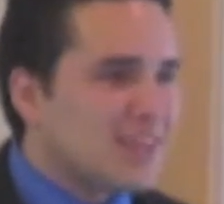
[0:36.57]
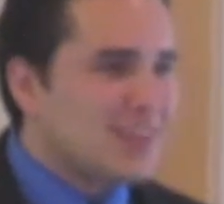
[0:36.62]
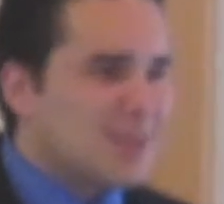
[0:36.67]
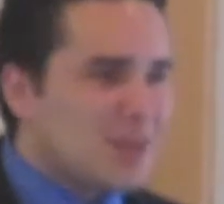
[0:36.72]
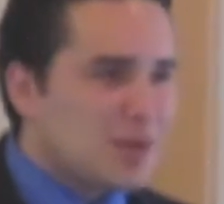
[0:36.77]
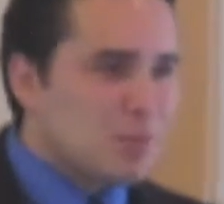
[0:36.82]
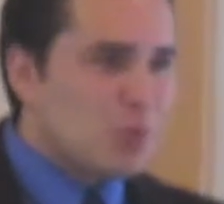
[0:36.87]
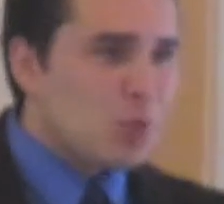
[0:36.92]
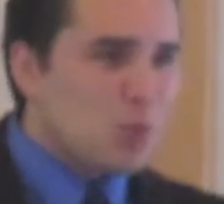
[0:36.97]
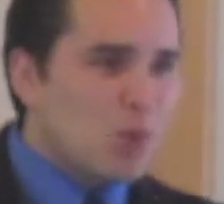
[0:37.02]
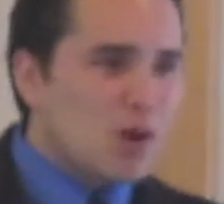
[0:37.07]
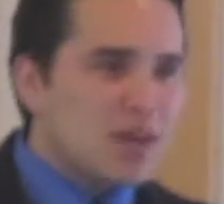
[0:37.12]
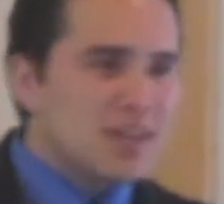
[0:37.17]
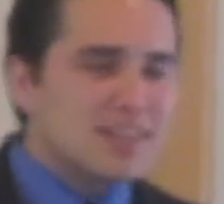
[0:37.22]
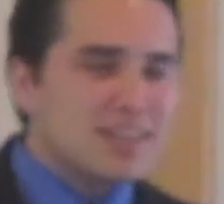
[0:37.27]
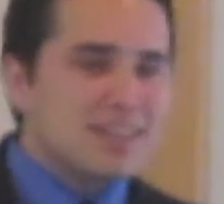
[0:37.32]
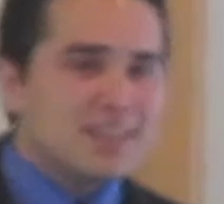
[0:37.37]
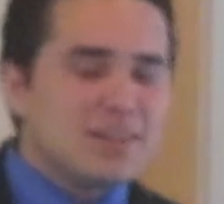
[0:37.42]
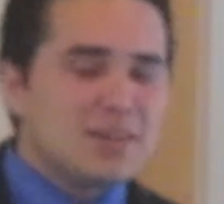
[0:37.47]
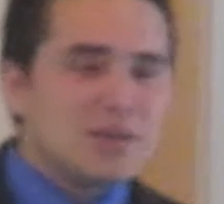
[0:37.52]
Number
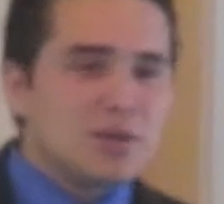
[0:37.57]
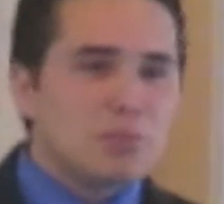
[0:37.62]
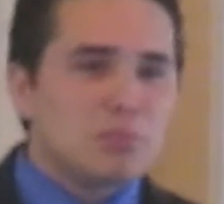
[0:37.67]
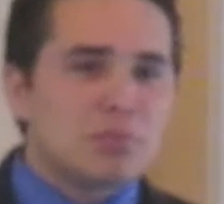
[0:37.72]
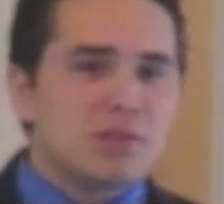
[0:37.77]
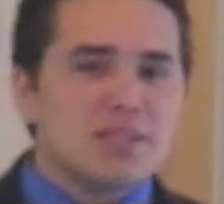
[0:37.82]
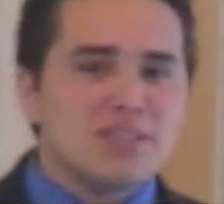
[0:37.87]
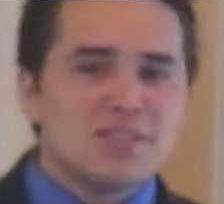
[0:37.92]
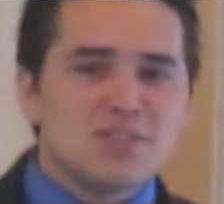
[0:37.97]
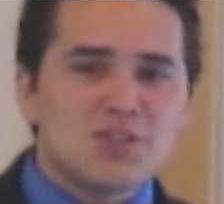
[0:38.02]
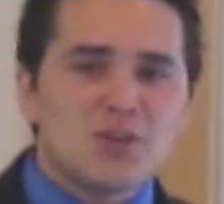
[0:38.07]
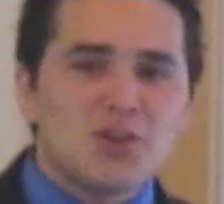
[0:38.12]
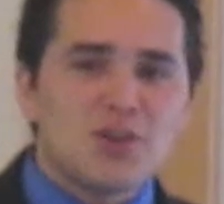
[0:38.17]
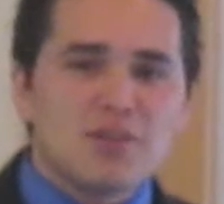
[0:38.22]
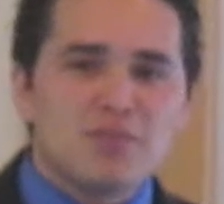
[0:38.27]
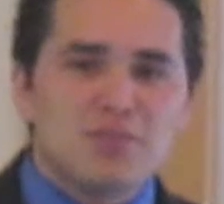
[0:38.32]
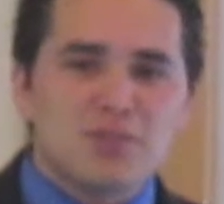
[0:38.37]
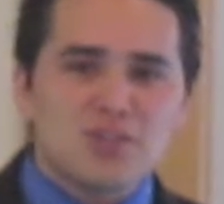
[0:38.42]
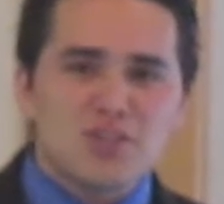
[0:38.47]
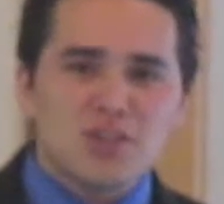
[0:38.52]
one, please turn
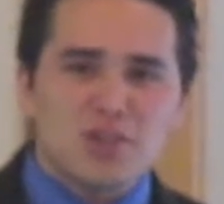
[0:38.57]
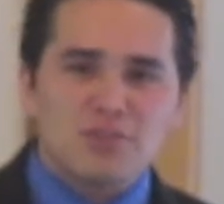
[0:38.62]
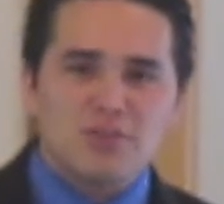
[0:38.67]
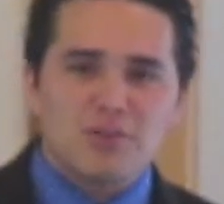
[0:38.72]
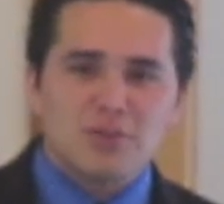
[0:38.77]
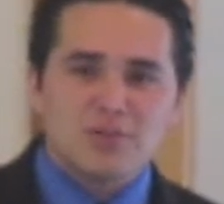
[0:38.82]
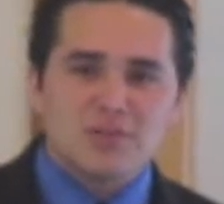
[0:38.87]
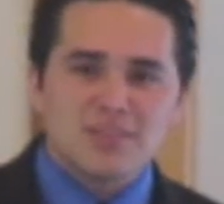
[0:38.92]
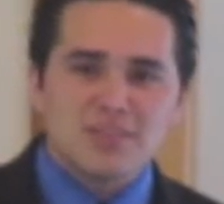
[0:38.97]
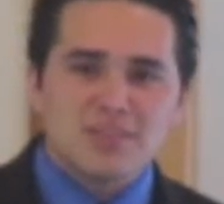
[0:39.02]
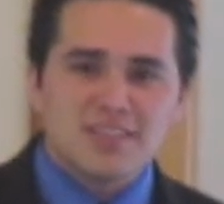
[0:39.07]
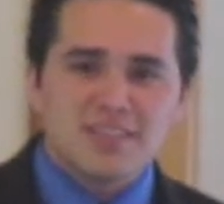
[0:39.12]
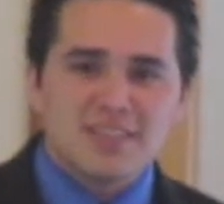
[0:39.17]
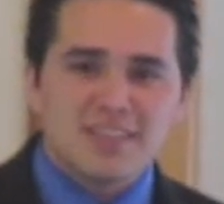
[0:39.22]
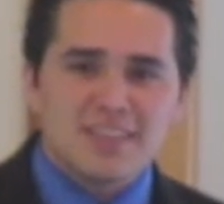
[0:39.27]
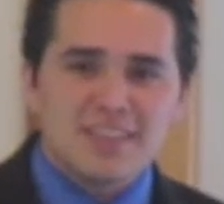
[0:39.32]
off your cell phones.